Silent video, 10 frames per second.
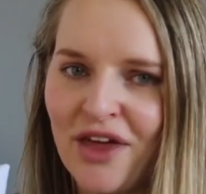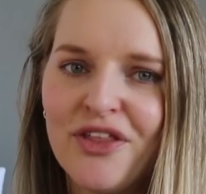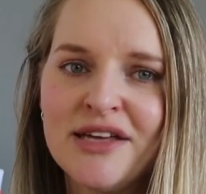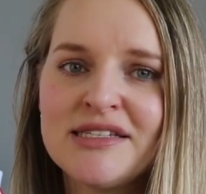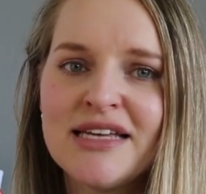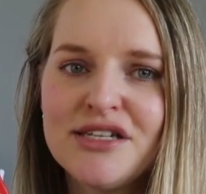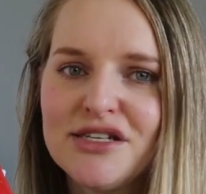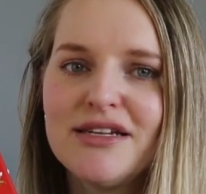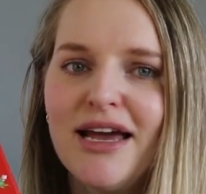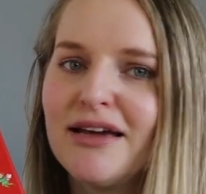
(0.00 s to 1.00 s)
This and
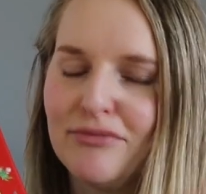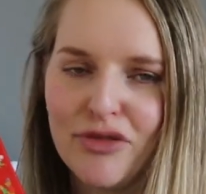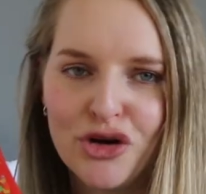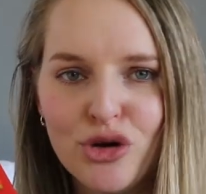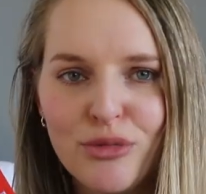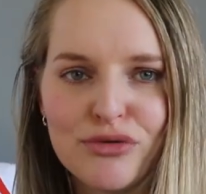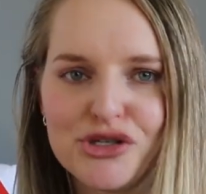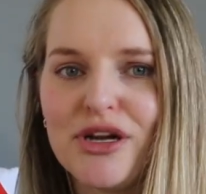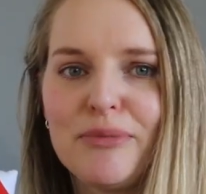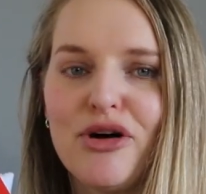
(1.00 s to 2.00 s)
just like the normal
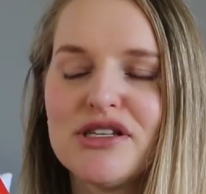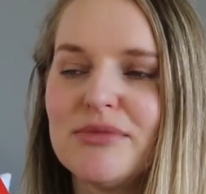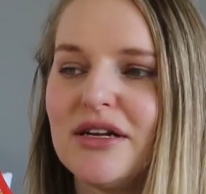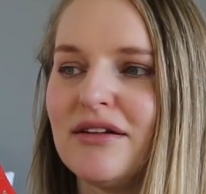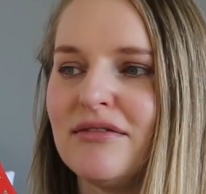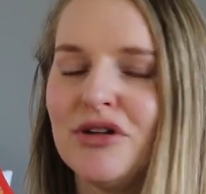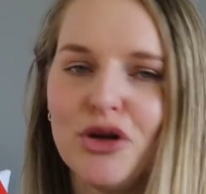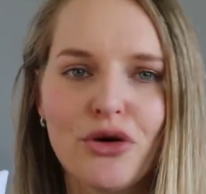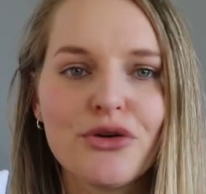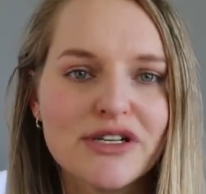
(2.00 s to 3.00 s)
Jolly Postman
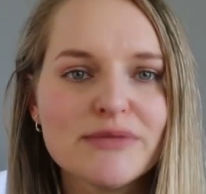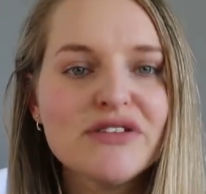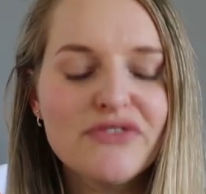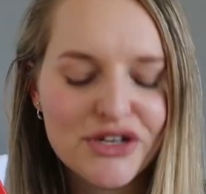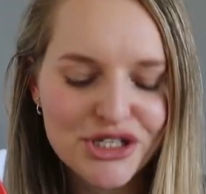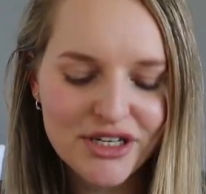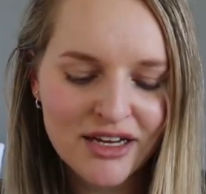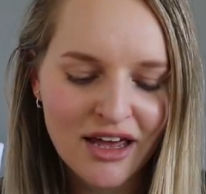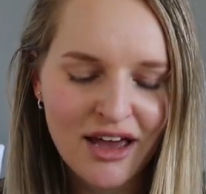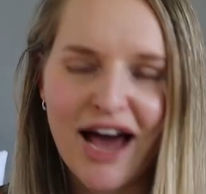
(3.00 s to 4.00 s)
non-Christmas
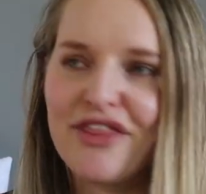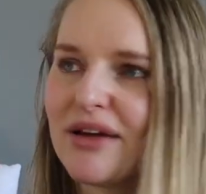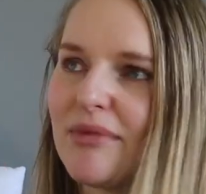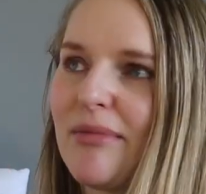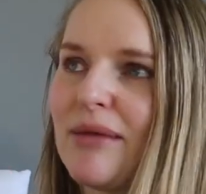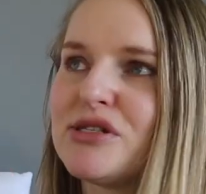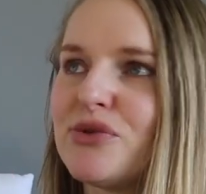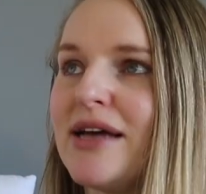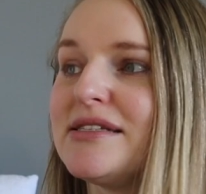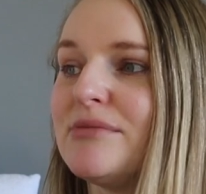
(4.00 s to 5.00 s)
version. I think my mum
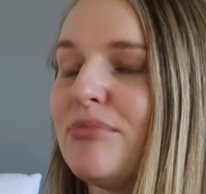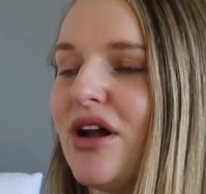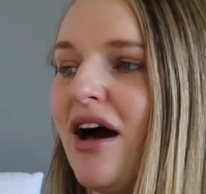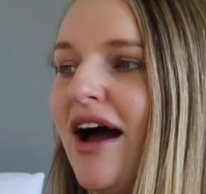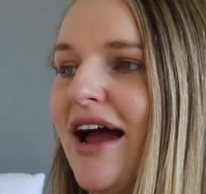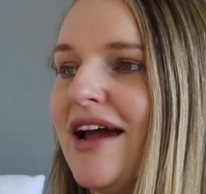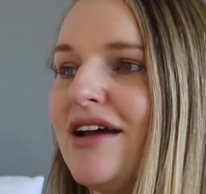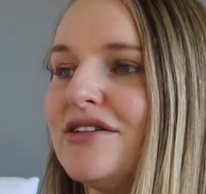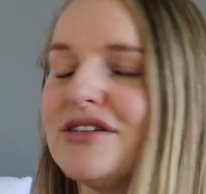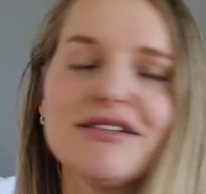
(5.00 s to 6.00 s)
still has them, but
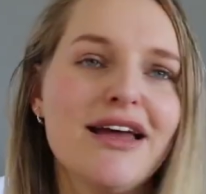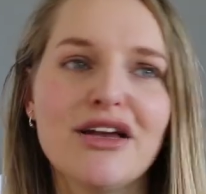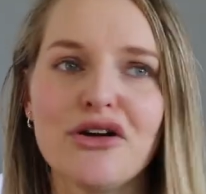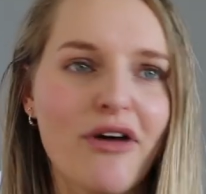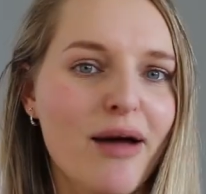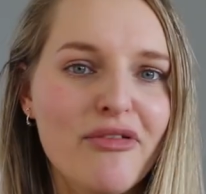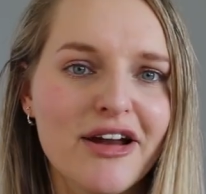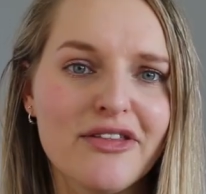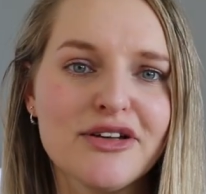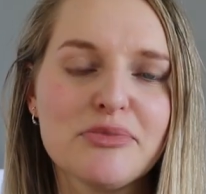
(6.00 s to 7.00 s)
I just like grew up
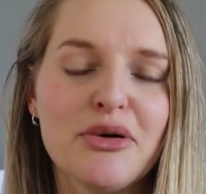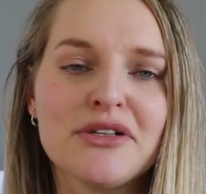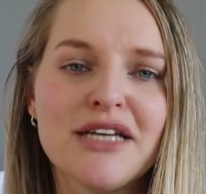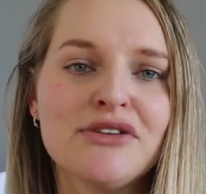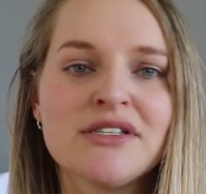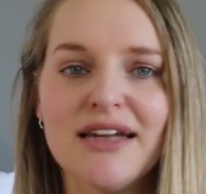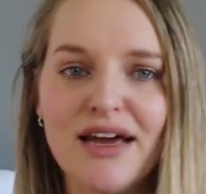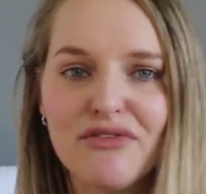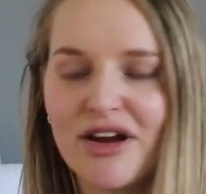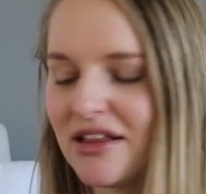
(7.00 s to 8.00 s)
reading those books. I used to
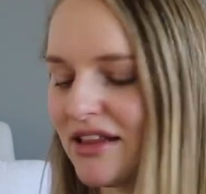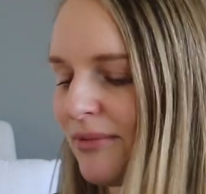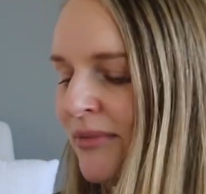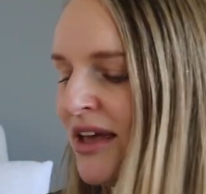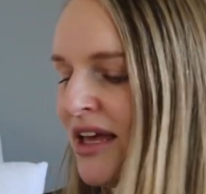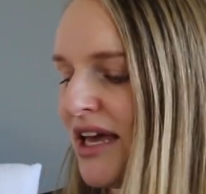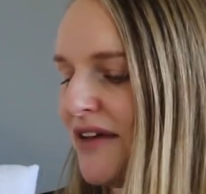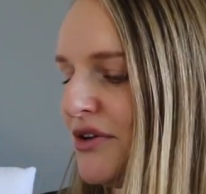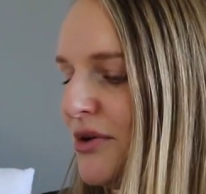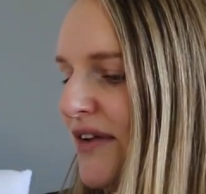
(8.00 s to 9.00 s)
love reading them.
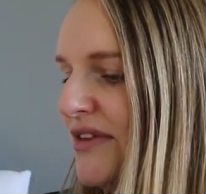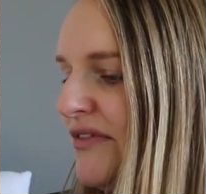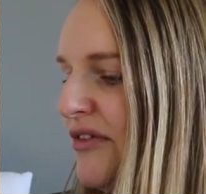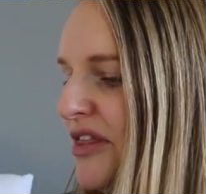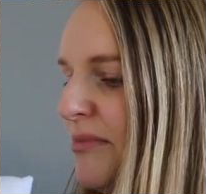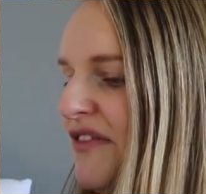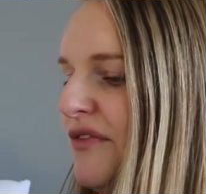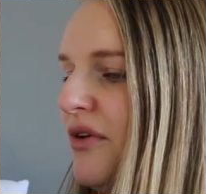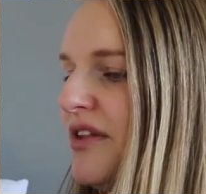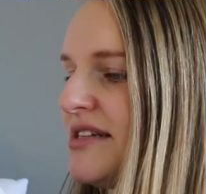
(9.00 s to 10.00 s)
If you have never read them
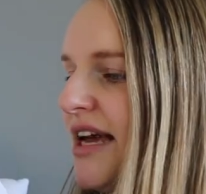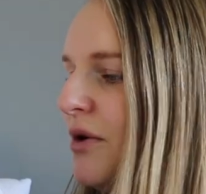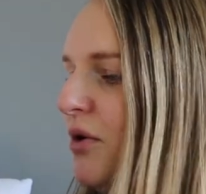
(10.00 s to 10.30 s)
before, there's like